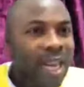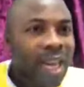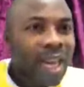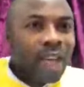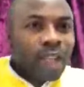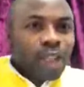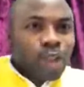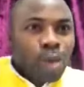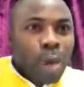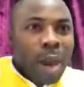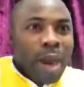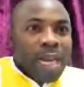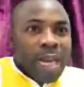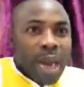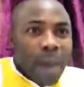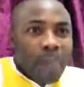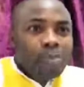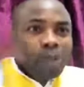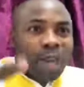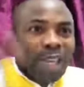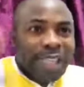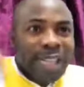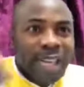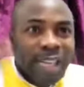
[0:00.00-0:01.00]
you are in the
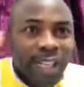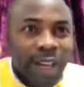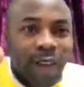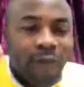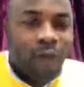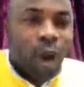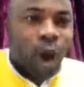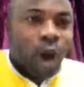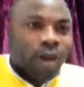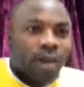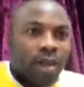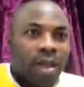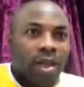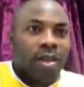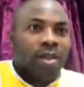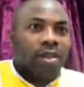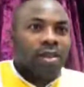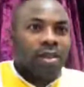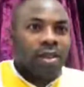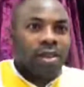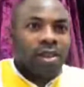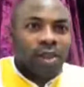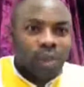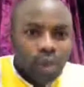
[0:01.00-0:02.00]
presence of God,
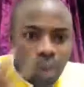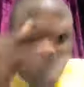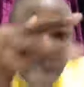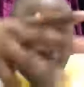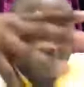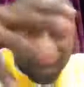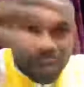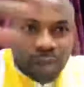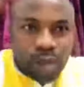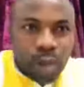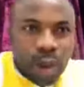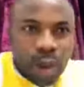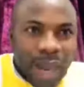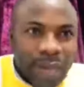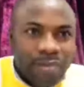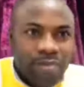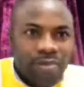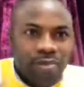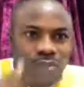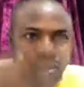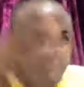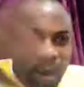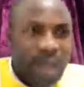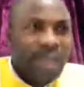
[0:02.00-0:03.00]
you are you are
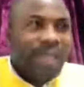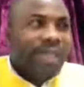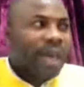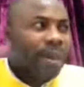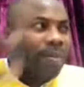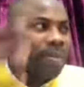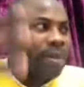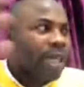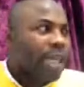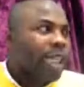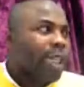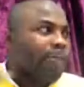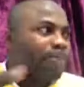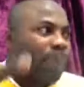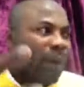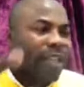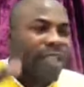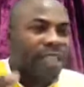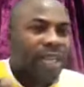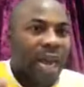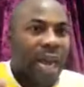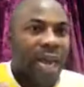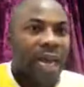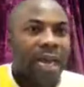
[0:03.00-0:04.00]
doing something
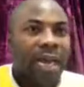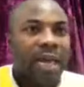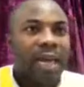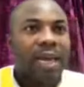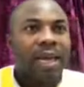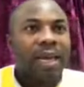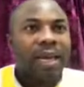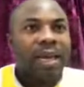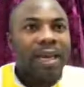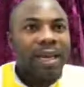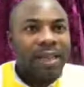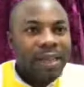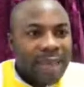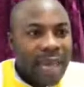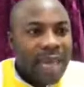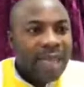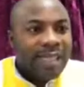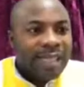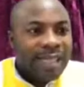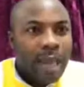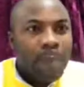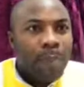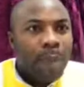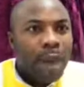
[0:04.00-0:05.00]
special then
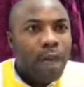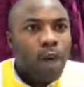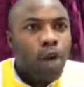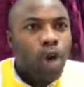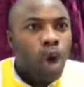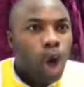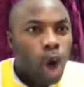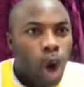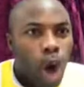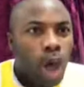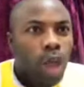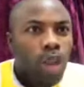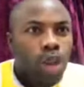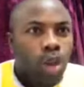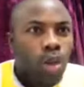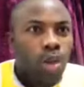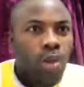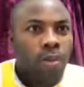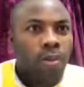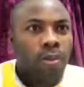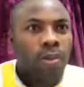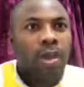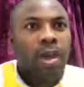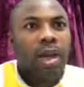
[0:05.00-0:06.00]
somebody will call
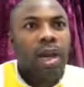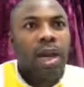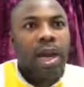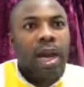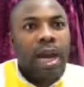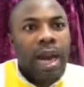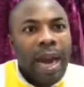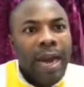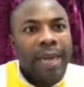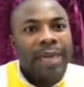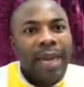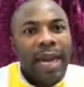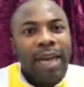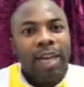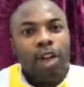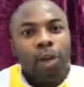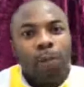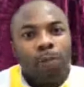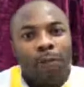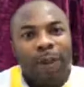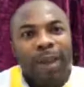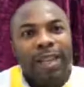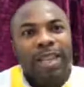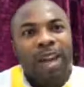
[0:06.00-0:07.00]
you and then you
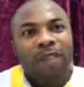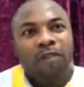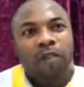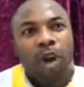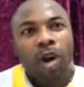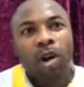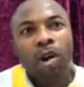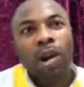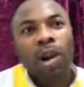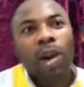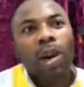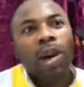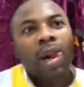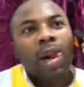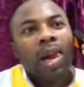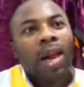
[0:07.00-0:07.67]
pick the phone